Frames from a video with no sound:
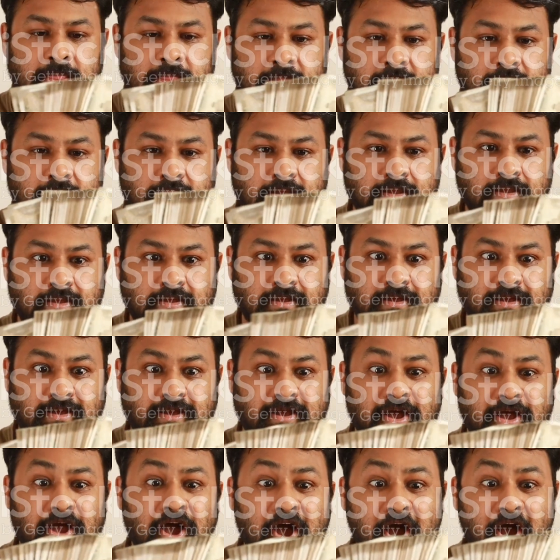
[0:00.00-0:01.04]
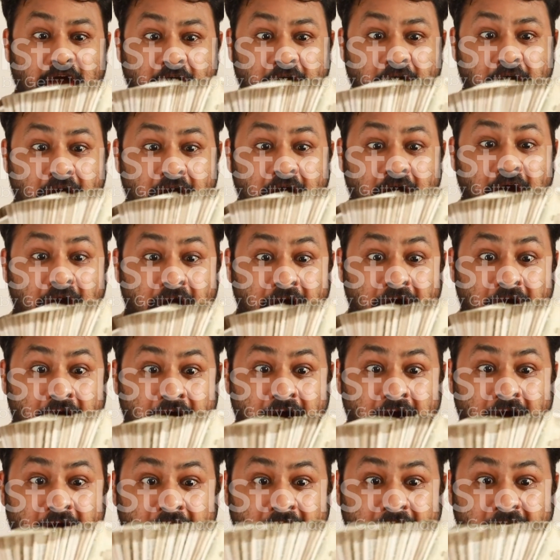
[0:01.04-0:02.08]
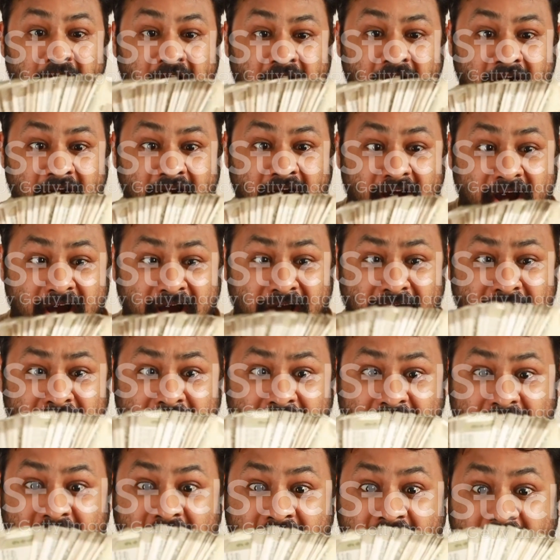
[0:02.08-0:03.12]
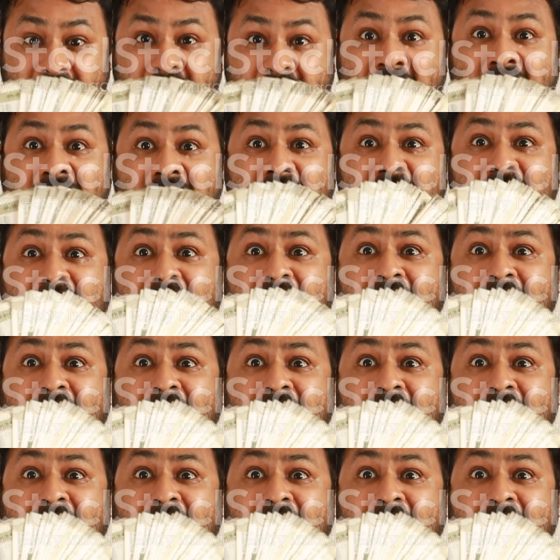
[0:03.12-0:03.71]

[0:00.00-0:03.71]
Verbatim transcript: estimated to be around $55 million. That's a lot of snowflakes.